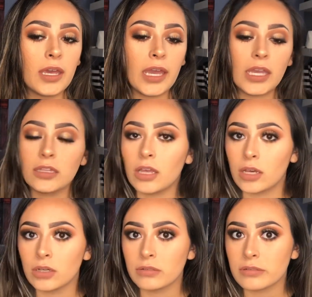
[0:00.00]

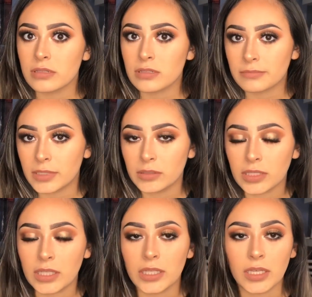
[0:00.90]
halo,
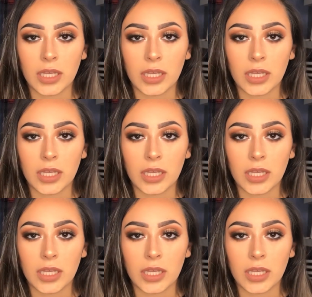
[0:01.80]
smoky,